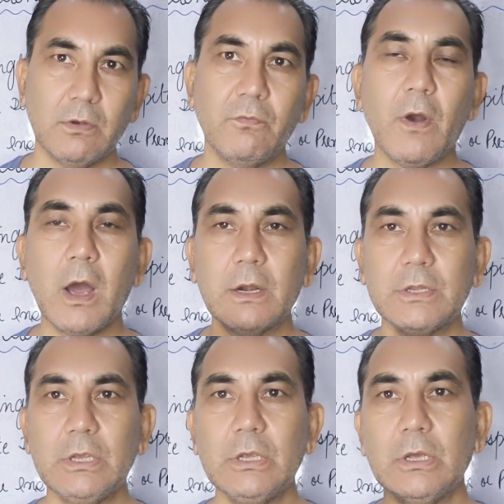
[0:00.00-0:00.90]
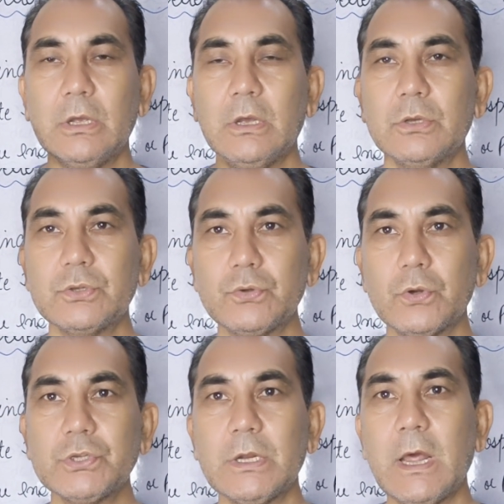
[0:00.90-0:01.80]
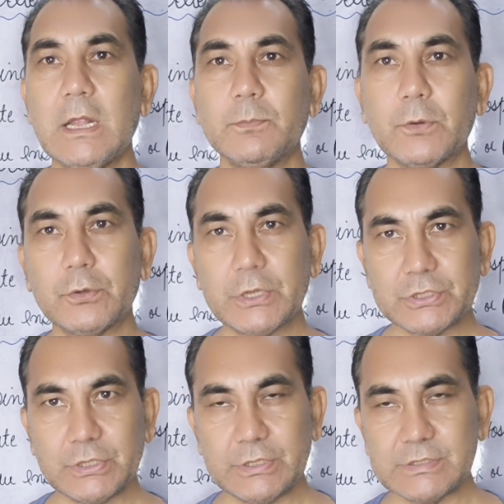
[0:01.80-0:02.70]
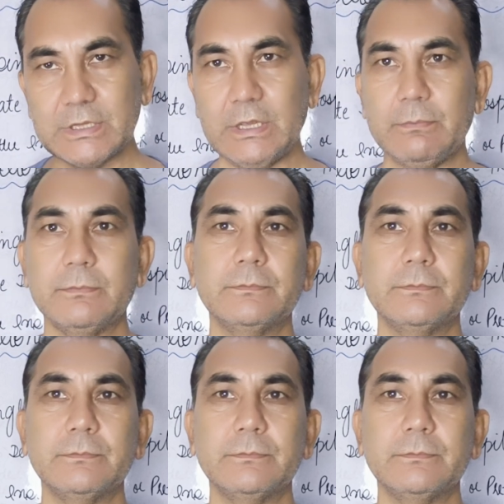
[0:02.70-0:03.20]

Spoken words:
for the social health protection scheme.